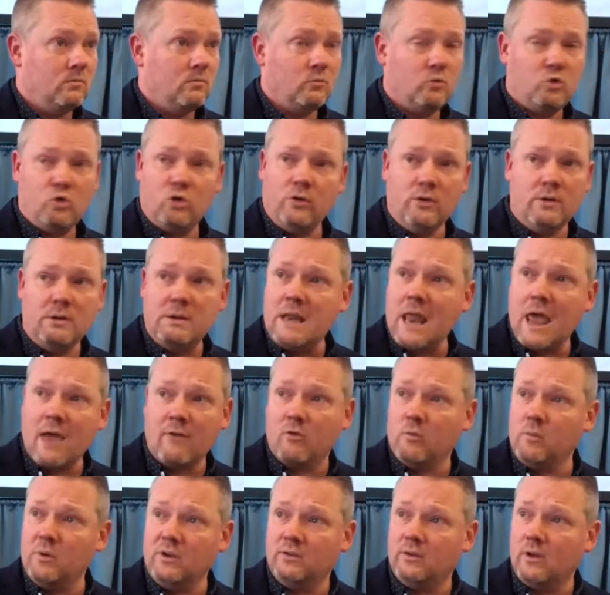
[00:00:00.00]
It should
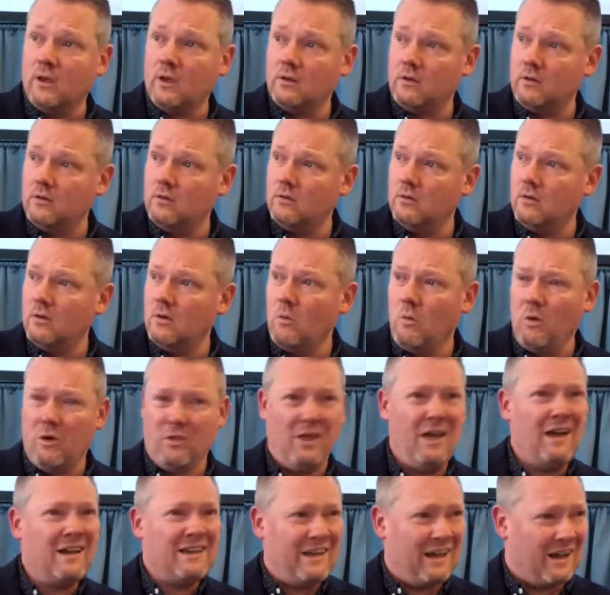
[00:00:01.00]
never be said, well,
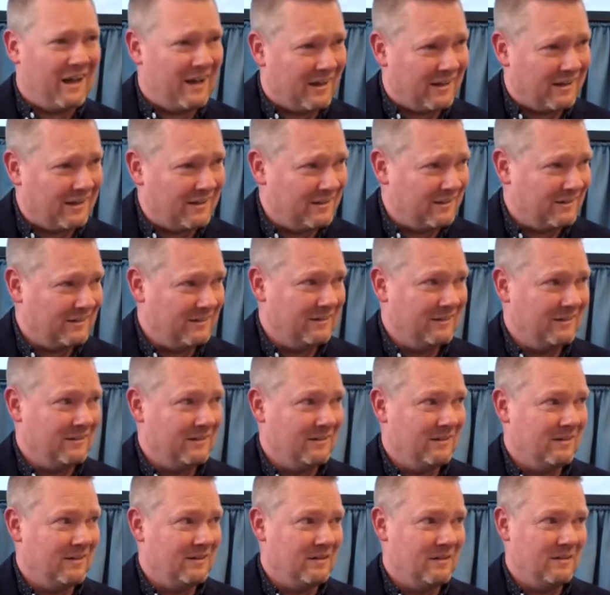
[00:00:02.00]
that guy,
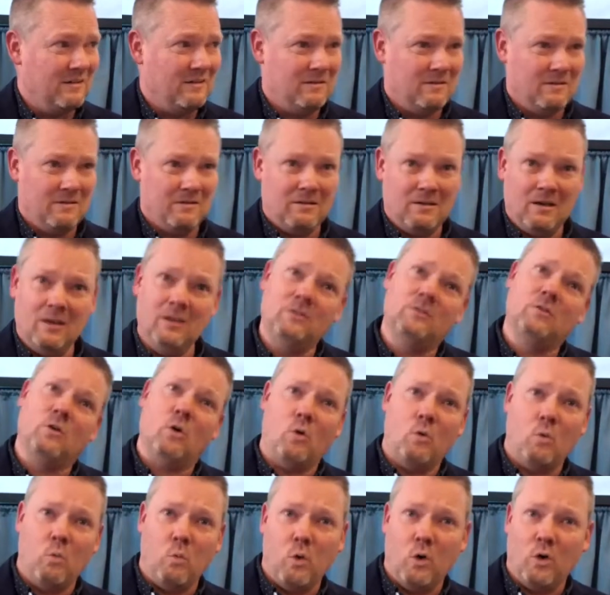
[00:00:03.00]
he's got
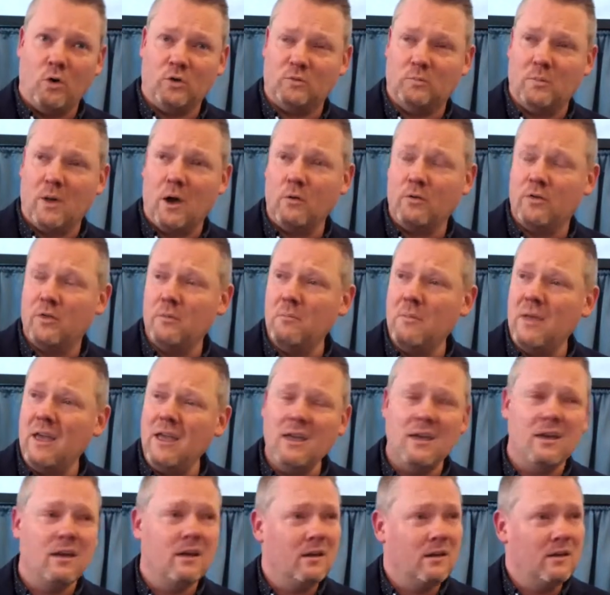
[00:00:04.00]
a worse mouth than
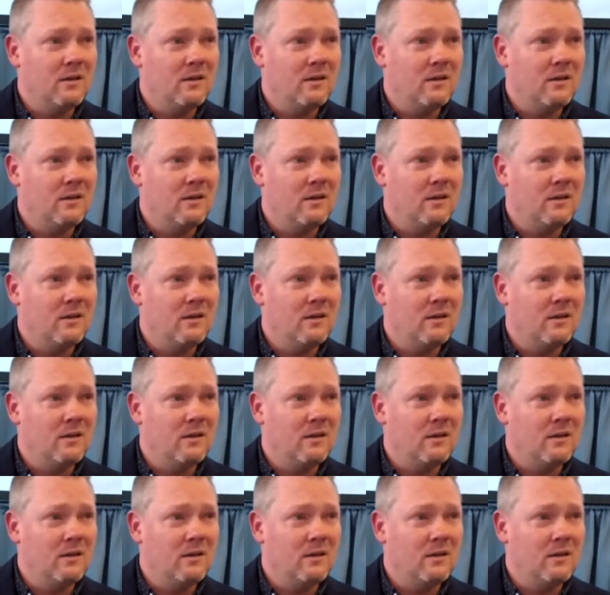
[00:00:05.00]
me.